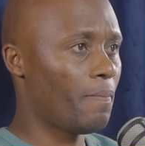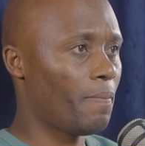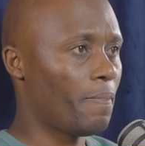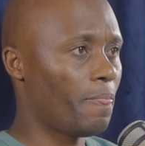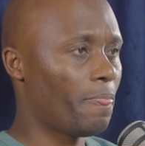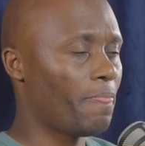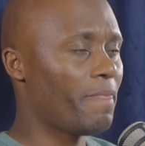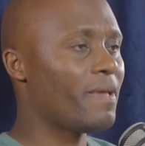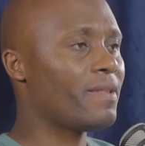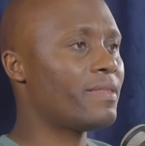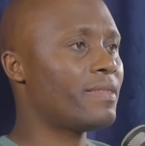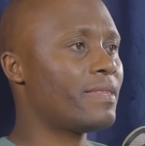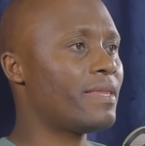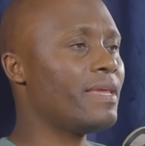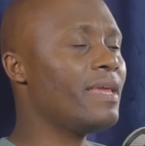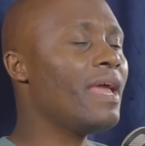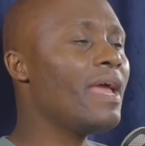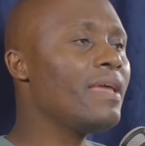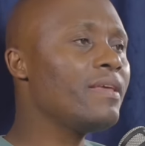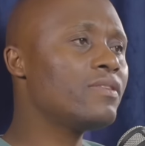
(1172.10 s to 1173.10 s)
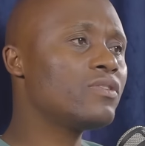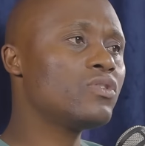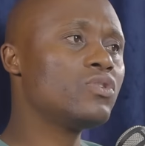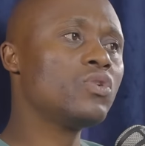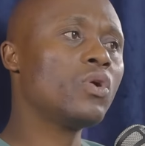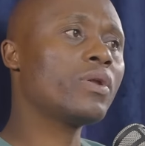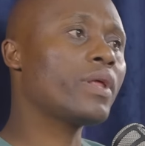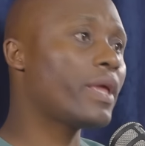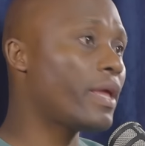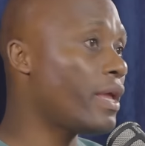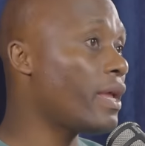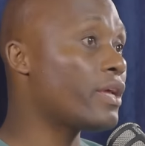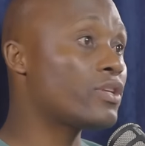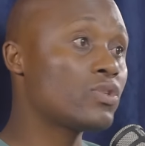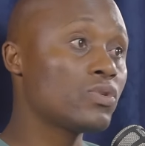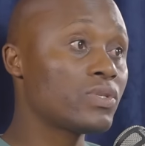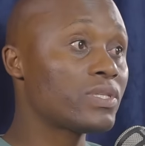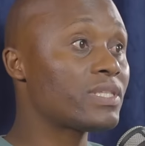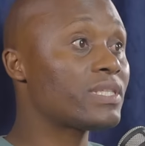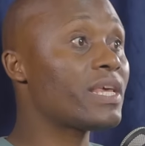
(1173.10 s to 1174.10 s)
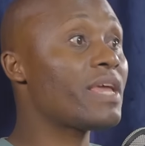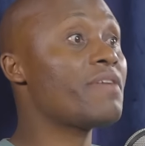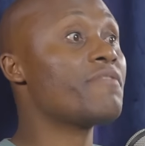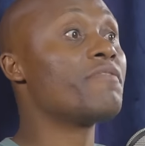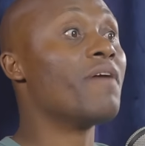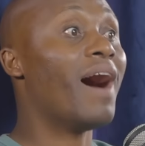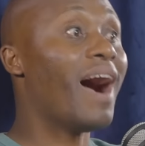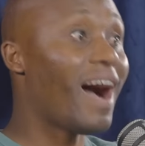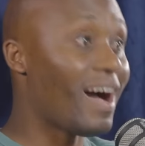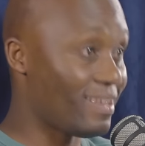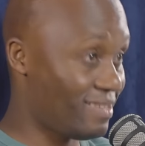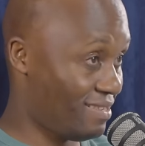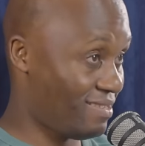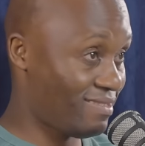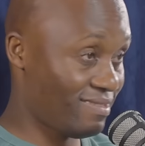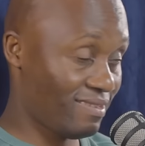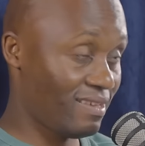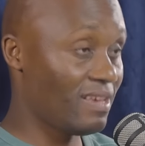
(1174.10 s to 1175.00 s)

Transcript: The DA is not here to save us,